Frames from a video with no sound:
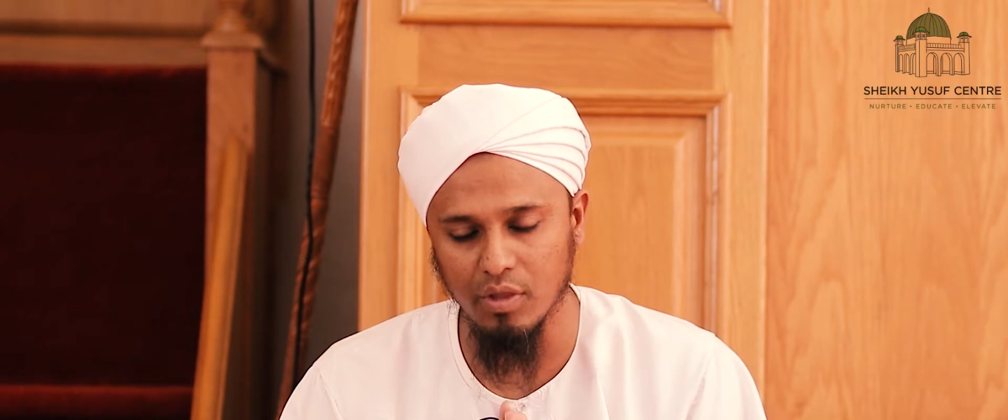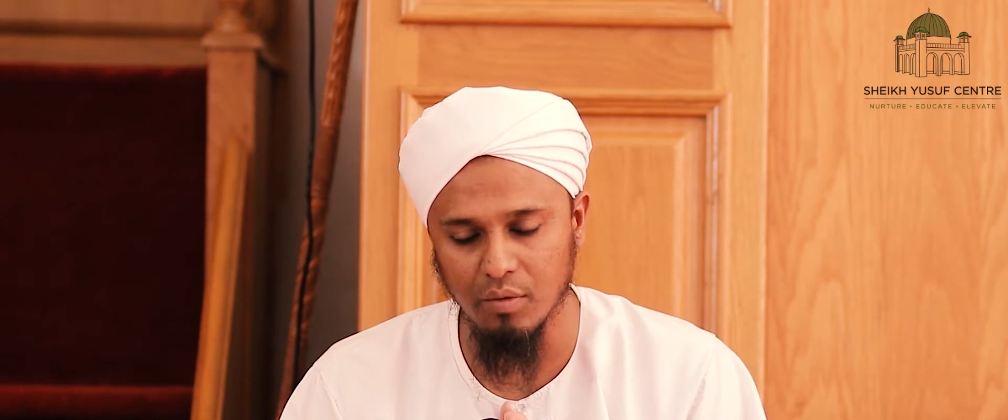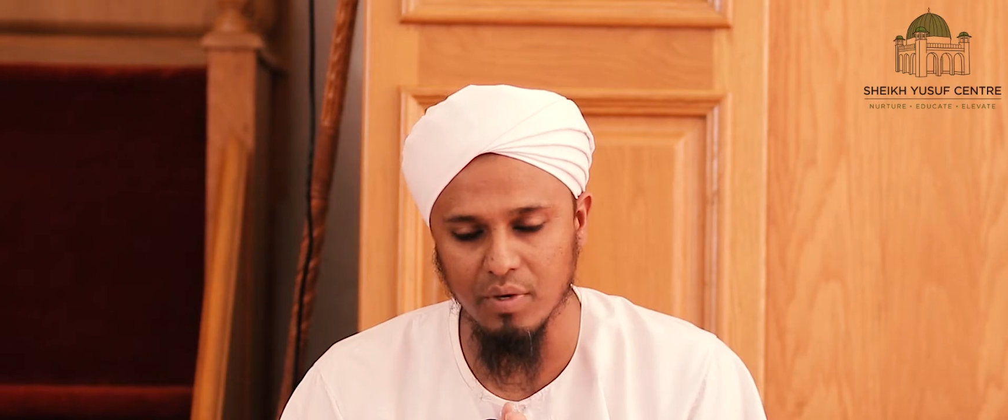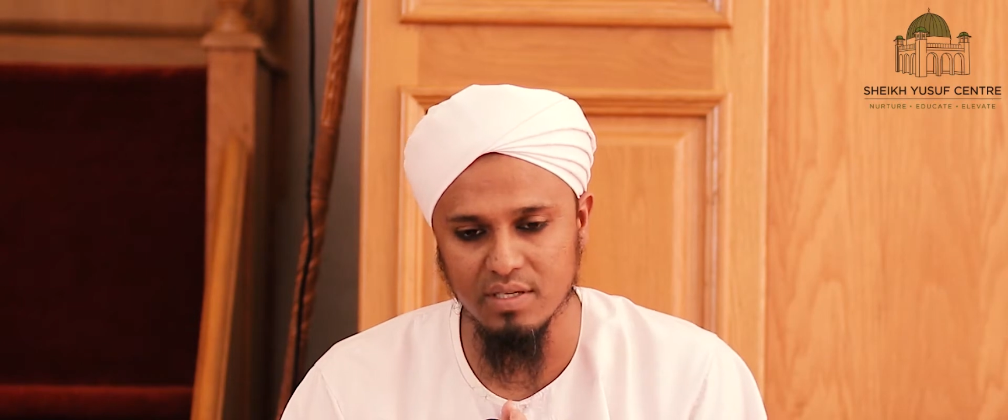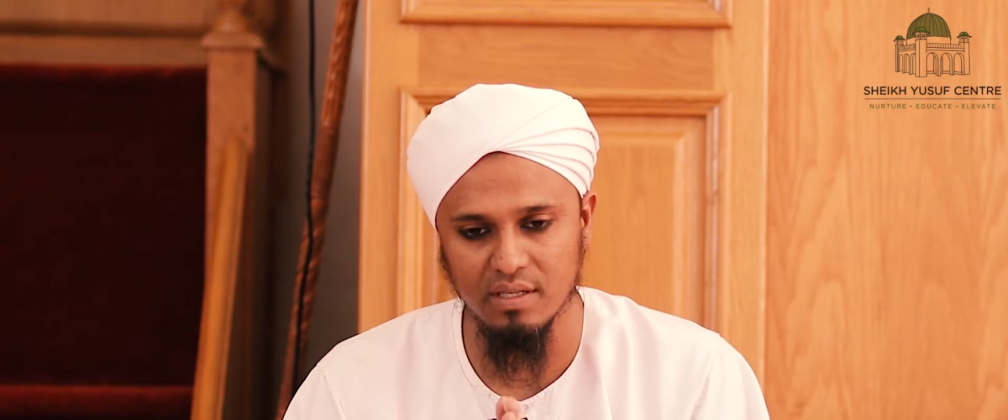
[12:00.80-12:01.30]
a
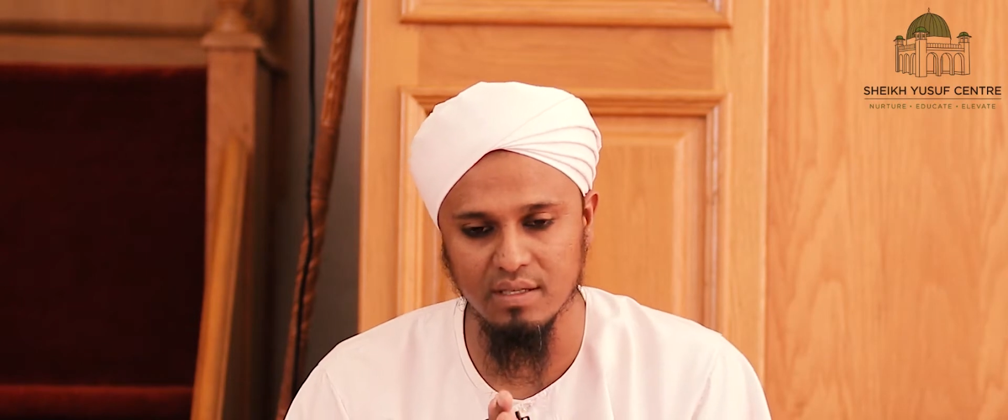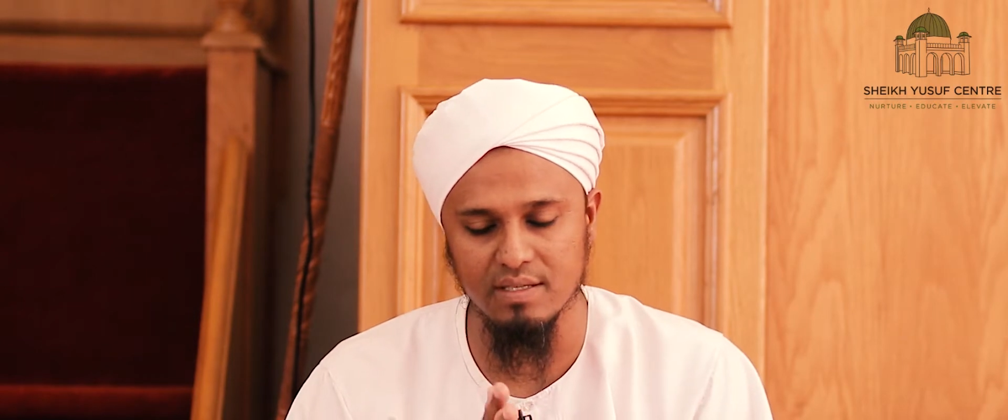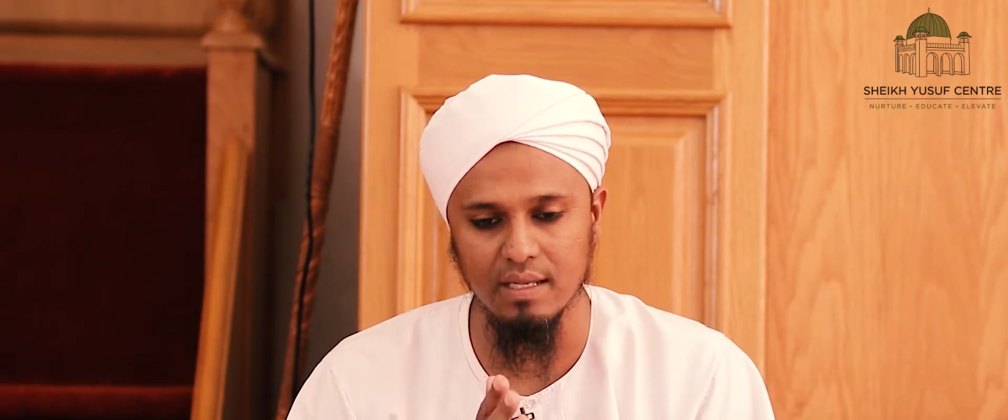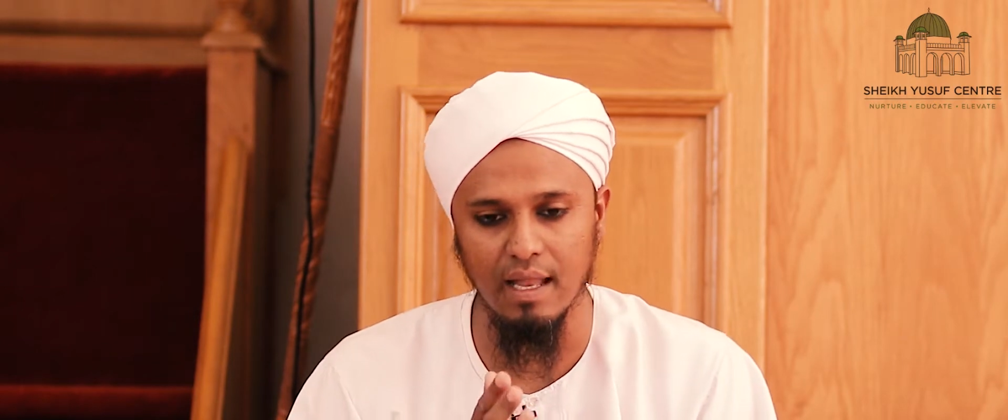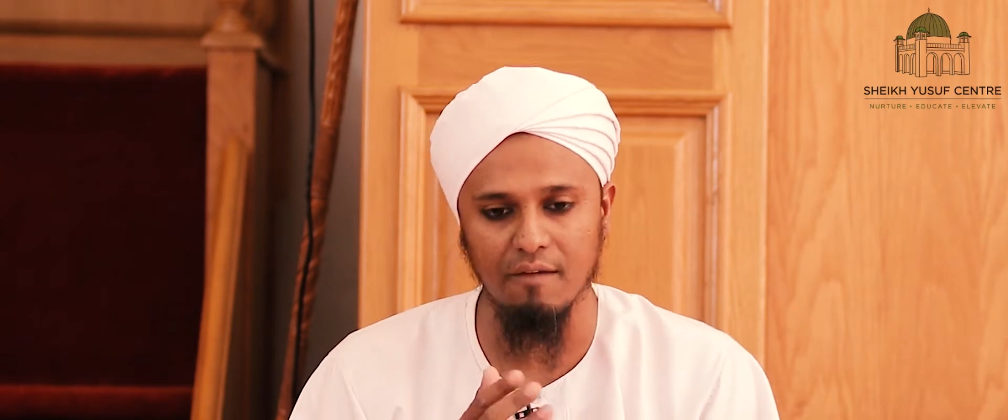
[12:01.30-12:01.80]
person that is
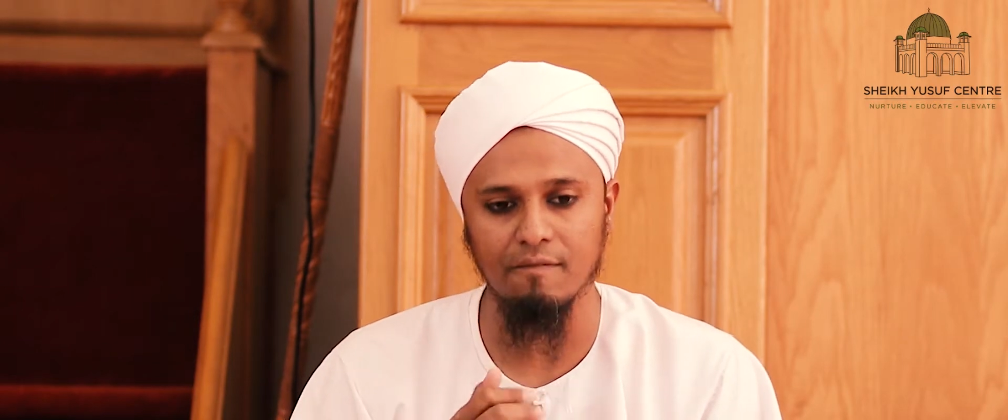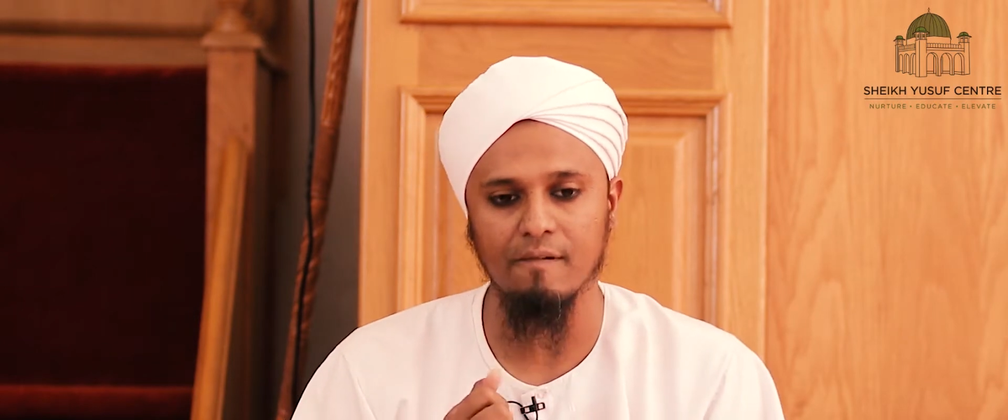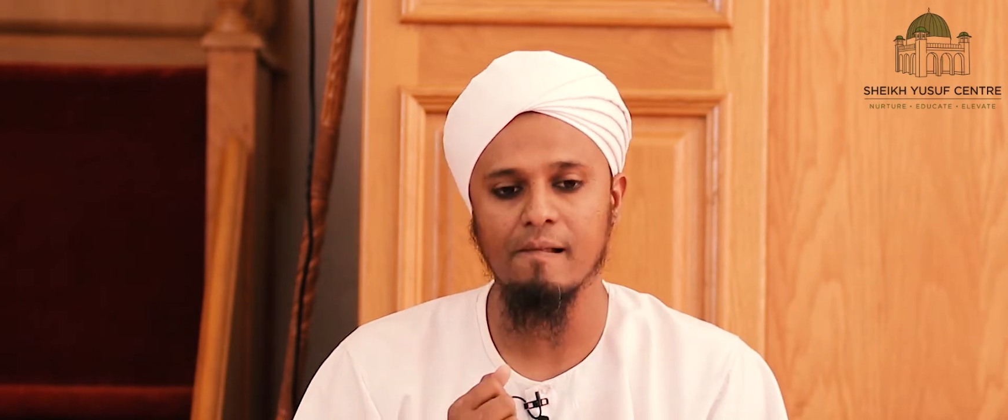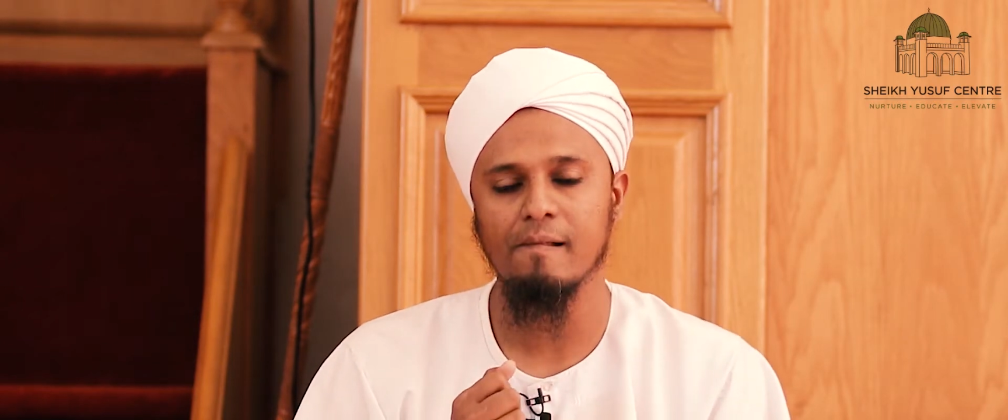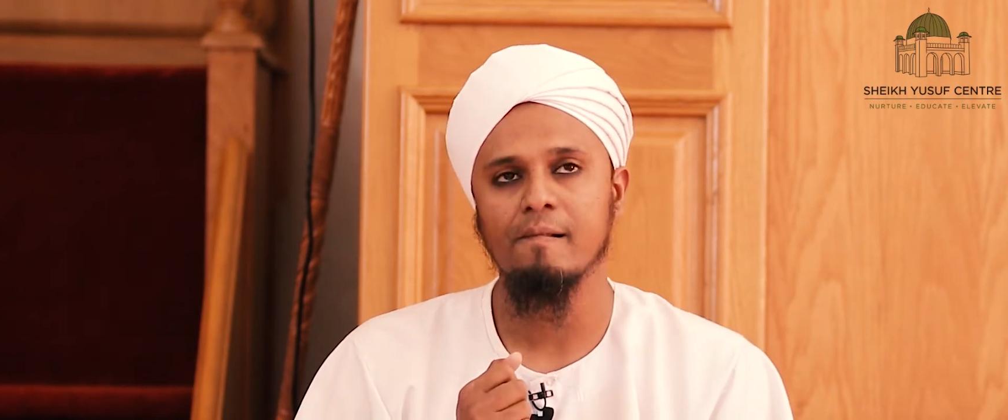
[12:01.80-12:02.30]
alive.
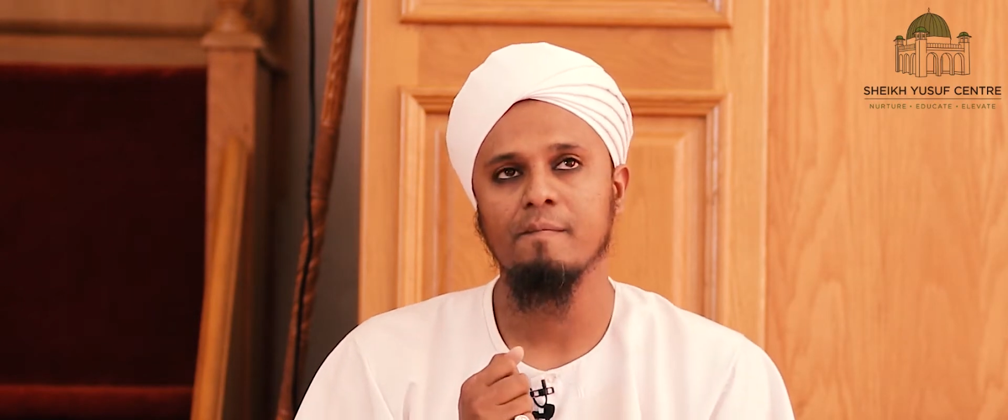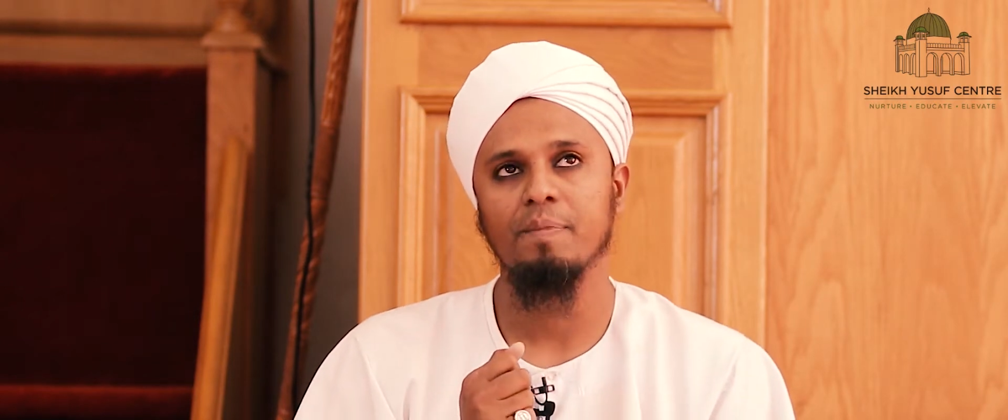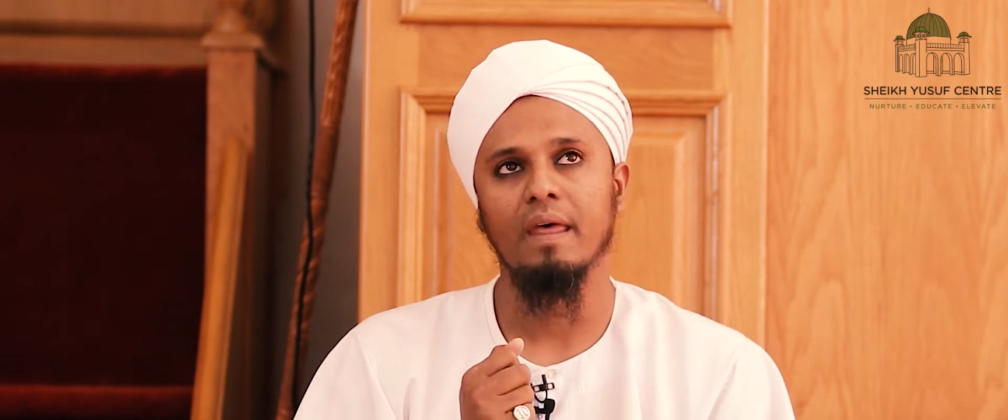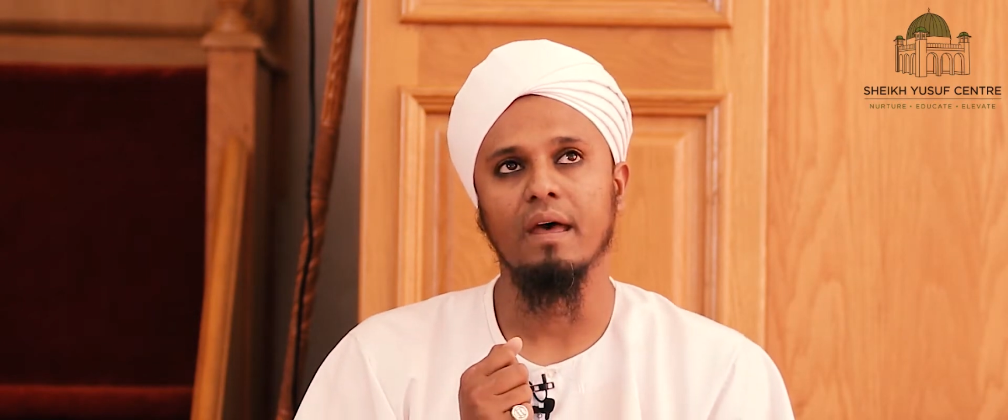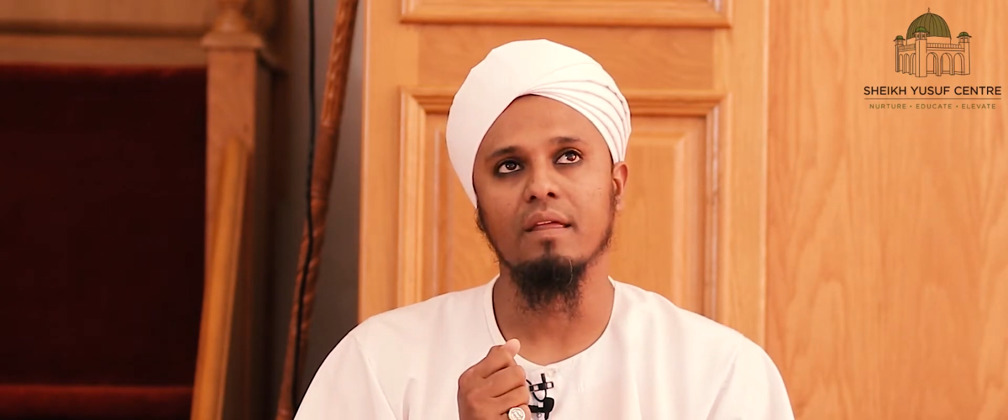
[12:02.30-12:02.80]

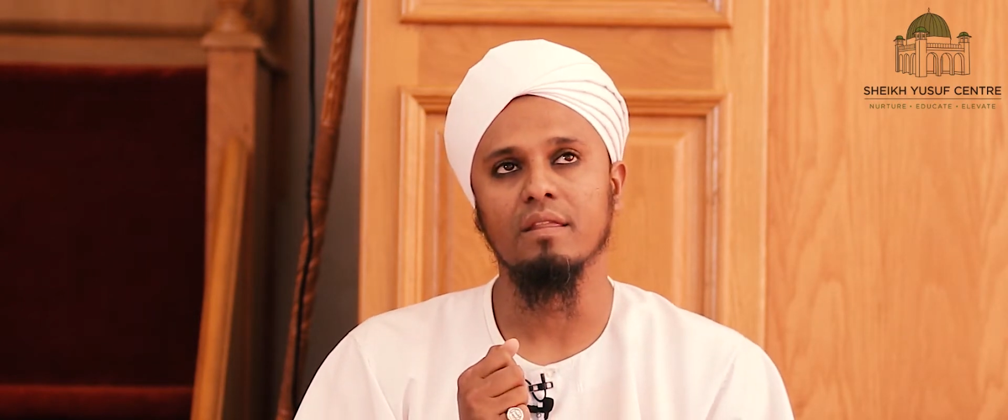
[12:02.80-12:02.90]
And